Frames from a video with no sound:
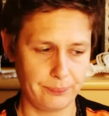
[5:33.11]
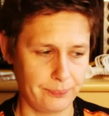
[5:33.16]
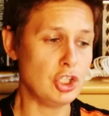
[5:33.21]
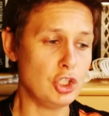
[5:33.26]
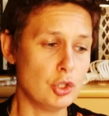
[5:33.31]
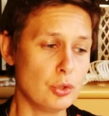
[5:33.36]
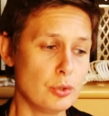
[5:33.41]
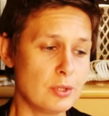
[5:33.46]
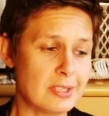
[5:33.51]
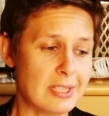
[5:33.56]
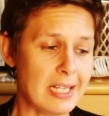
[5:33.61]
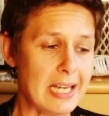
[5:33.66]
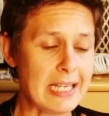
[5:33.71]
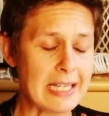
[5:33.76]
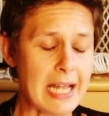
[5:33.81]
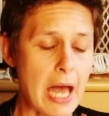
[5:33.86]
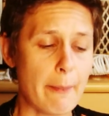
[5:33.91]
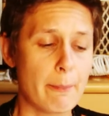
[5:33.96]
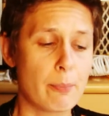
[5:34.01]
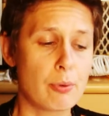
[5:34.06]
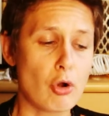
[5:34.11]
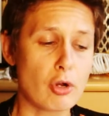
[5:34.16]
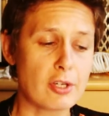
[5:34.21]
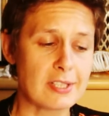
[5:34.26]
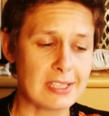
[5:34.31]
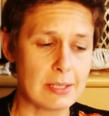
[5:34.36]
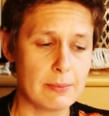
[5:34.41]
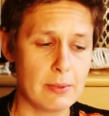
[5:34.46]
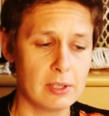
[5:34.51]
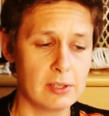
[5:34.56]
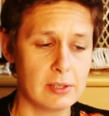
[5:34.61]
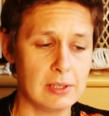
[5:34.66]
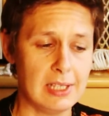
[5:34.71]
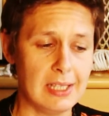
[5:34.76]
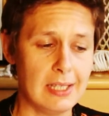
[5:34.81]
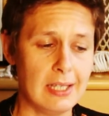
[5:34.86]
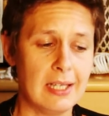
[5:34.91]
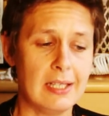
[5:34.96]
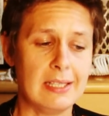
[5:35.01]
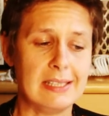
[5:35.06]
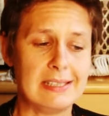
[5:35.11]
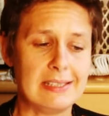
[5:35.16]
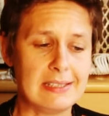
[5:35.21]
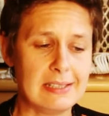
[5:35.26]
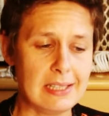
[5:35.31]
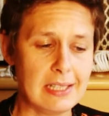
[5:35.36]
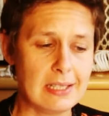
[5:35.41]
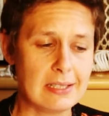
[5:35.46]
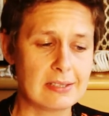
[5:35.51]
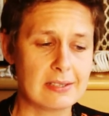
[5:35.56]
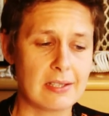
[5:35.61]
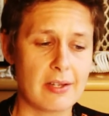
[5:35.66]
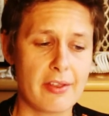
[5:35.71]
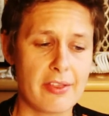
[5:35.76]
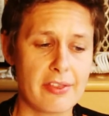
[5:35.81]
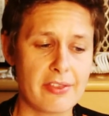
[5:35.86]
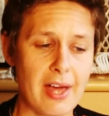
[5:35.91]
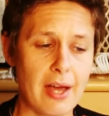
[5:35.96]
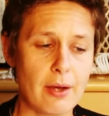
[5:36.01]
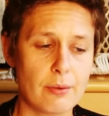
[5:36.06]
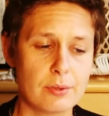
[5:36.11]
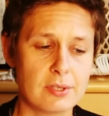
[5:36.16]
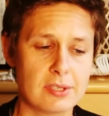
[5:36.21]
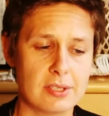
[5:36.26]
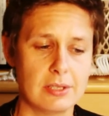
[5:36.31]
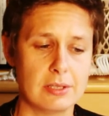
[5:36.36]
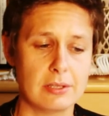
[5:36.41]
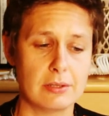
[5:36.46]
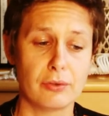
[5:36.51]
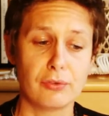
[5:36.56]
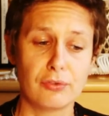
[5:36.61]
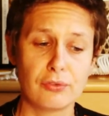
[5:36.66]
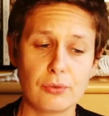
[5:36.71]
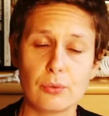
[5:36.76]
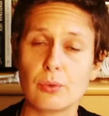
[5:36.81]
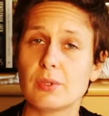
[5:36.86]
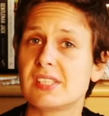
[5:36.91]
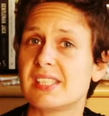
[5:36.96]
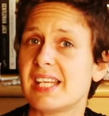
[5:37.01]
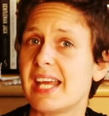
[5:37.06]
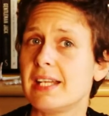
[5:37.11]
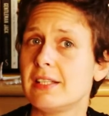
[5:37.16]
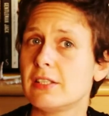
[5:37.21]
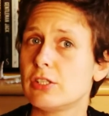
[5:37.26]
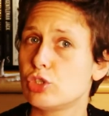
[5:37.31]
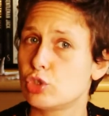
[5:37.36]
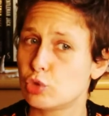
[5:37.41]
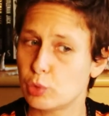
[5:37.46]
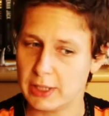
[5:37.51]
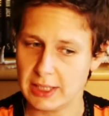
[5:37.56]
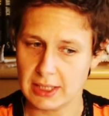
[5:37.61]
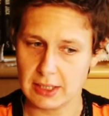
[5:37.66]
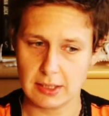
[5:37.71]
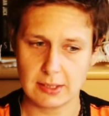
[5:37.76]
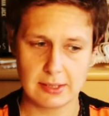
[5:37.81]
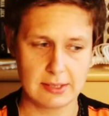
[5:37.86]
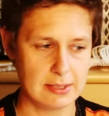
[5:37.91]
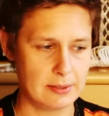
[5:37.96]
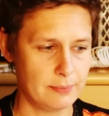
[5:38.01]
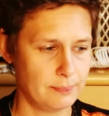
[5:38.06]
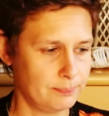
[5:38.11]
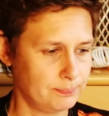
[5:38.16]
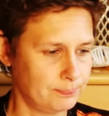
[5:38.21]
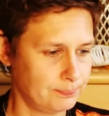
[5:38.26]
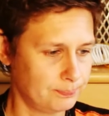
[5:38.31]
used in approximately 6,000 foods and drinks.